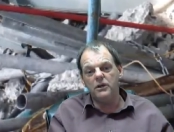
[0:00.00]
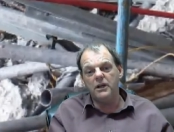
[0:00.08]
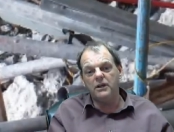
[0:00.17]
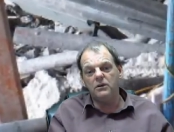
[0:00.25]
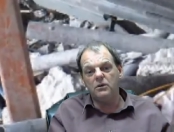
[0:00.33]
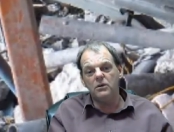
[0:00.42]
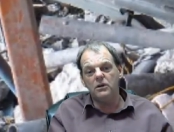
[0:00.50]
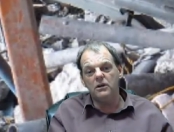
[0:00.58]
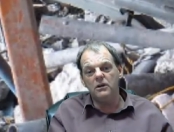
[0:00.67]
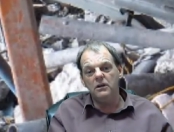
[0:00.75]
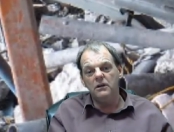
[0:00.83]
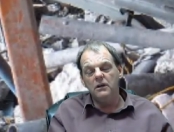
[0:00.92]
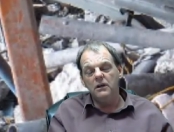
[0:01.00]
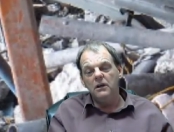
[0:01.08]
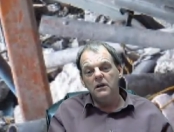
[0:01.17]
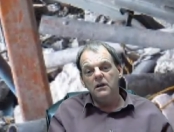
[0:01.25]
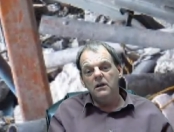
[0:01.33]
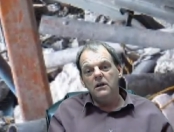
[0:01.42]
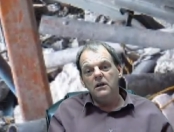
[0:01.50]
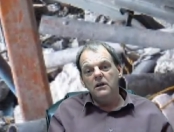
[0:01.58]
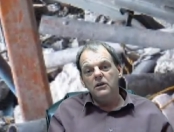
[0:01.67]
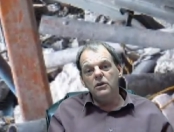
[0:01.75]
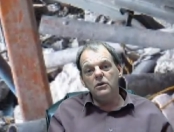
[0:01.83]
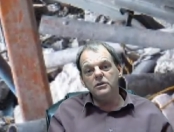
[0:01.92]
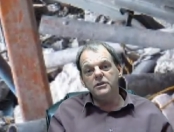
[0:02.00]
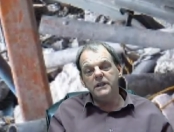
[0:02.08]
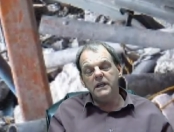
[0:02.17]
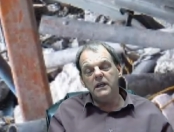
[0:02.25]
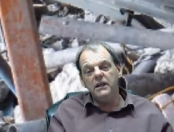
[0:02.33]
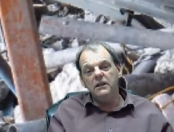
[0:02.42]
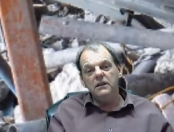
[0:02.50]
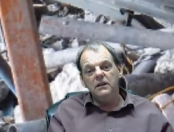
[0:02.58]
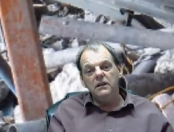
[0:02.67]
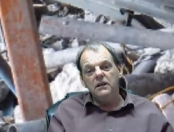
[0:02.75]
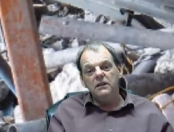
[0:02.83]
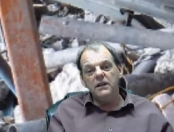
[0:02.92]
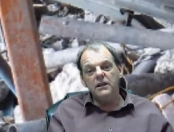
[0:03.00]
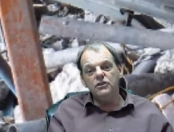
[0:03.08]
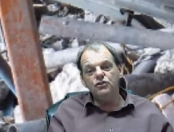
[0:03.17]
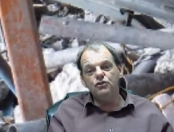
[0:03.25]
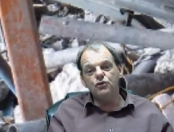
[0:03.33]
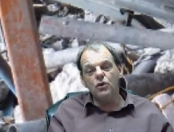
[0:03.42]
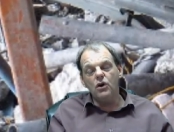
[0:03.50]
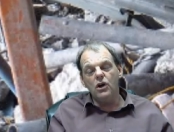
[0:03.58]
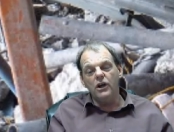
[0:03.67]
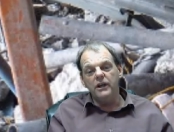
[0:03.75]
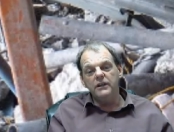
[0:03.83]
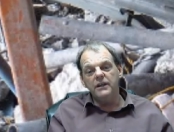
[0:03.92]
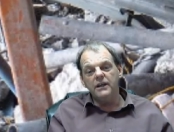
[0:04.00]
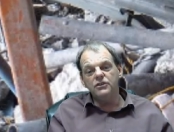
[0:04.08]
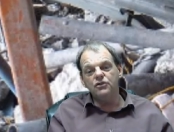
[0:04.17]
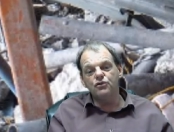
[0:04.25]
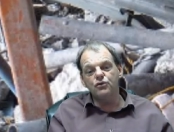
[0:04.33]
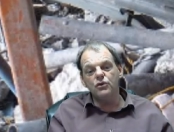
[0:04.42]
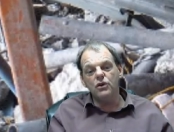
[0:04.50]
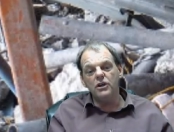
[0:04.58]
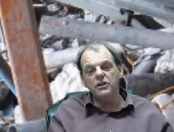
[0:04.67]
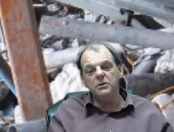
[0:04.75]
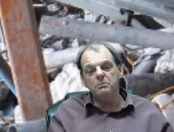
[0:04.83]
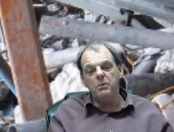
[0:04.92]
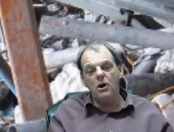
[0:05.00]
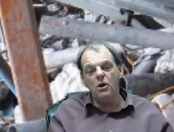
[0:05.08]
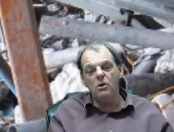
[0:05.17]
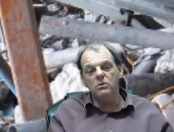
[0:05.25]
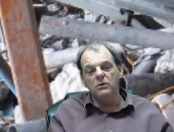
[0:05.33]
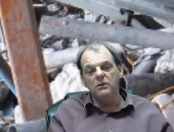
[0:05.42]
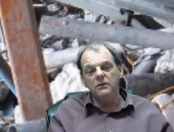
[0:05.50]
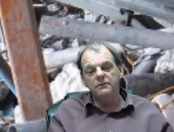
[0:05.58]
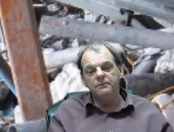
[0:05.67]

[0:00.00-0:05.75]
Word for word: right hand corner, you'll see that is dry. That's dry as a bone.